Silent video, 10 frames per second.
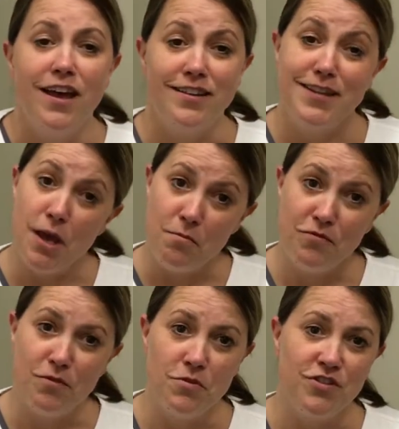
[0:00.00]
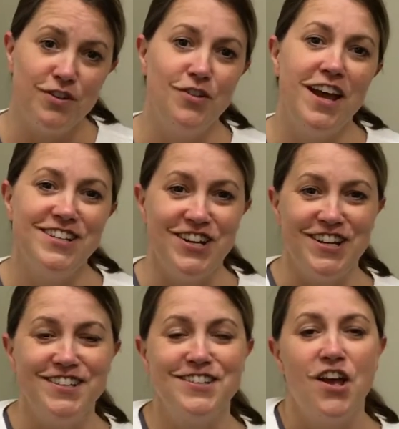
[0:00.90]
a tip from your dental
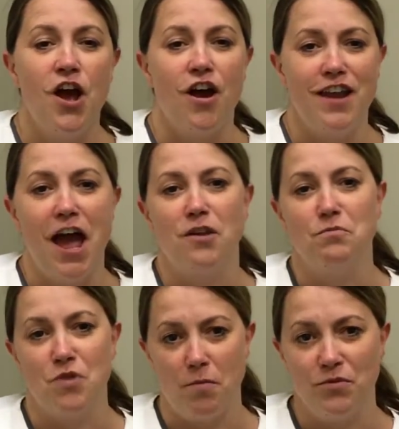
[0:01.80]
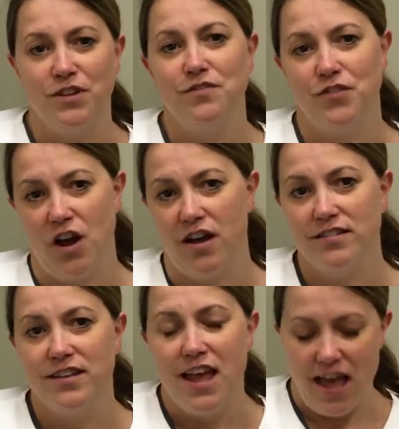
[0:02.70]
hygienist on how to properly
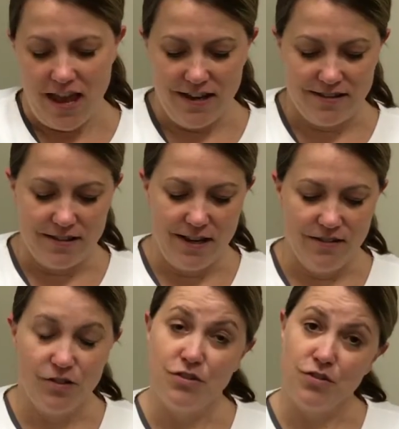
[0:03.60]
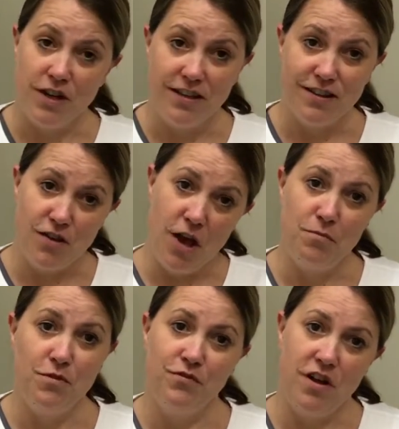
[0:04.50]
floss, and it's a neat little trick that'll
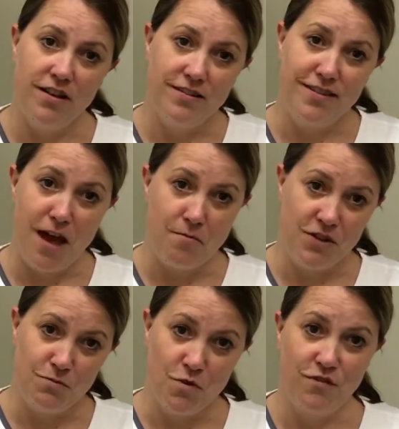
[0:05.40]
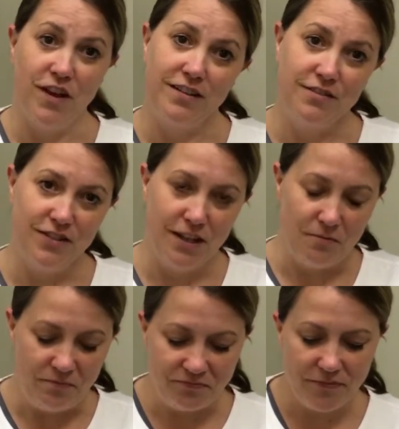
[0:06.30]
help you floss that much more effectively.
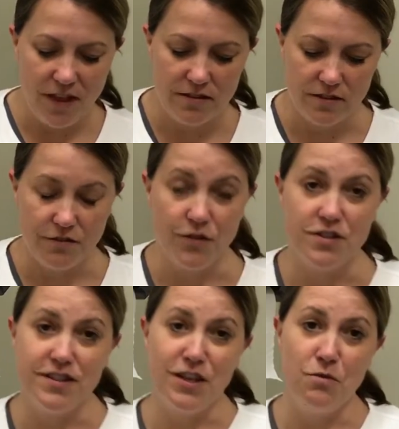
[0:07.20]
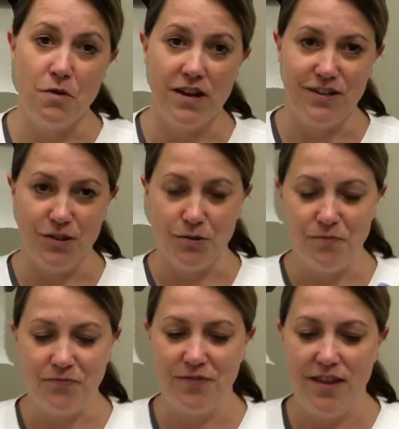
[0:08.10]
So the first thing you want to
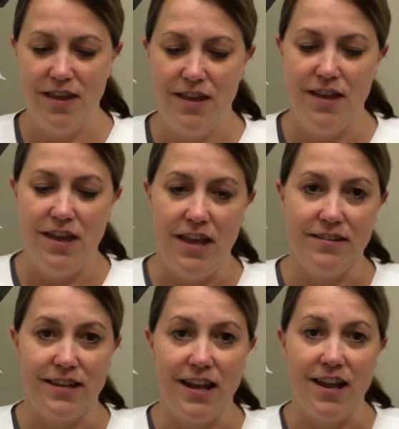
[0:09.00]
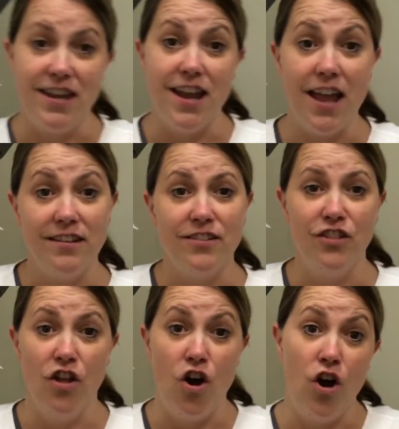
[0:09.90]
do is get a nice
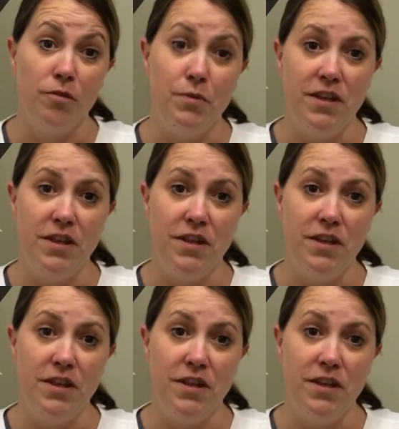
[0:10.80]
long